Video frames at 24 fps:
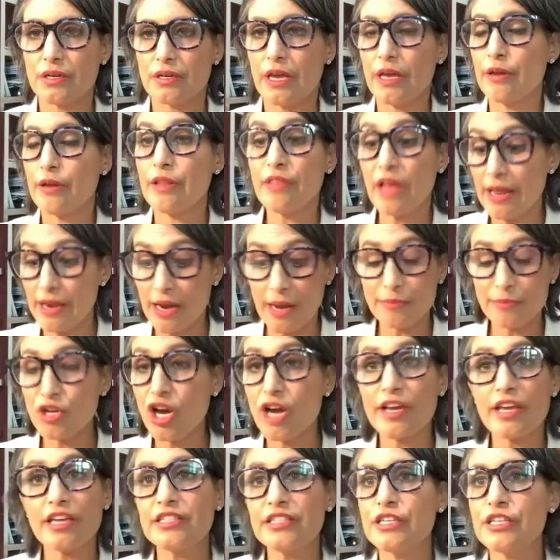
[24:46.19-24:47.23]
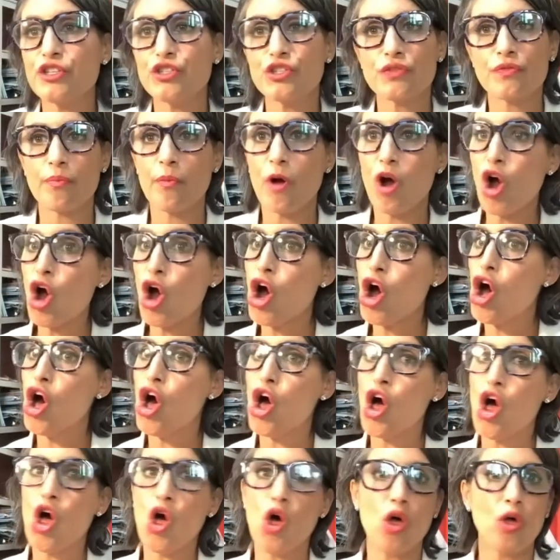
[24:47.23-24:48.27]
and, and, I'm talking teachers from
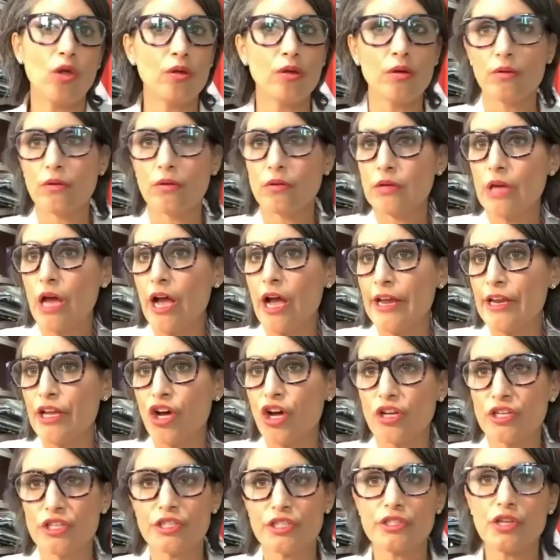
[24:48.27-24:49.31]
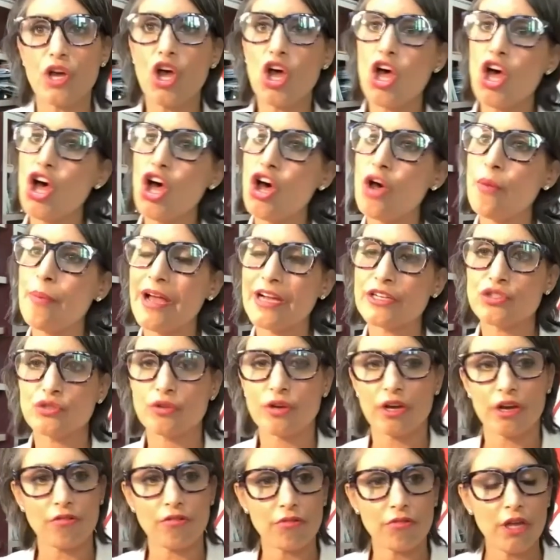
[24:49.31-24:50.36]
all ideologies, all
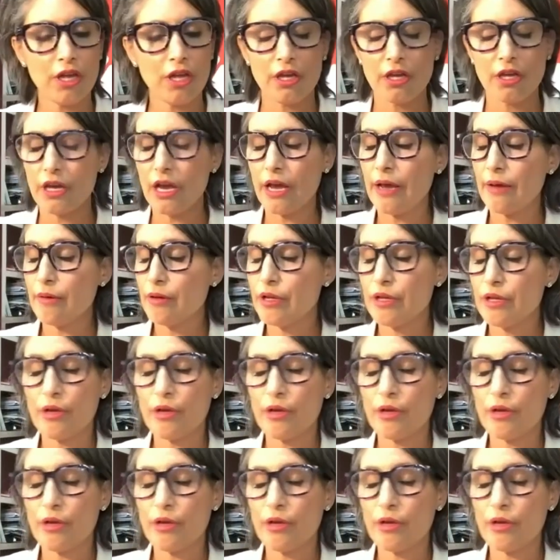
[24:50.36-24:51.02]
backgrounds, Uh,